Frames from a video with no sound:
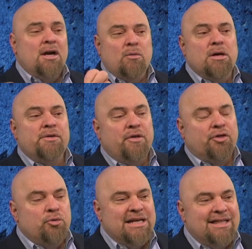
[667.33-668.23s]
What are the
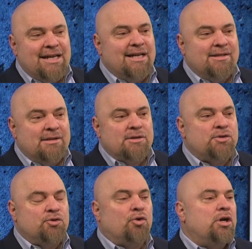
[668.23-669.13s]
three things that
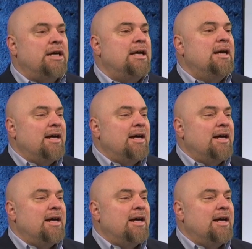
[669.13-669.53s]
destroy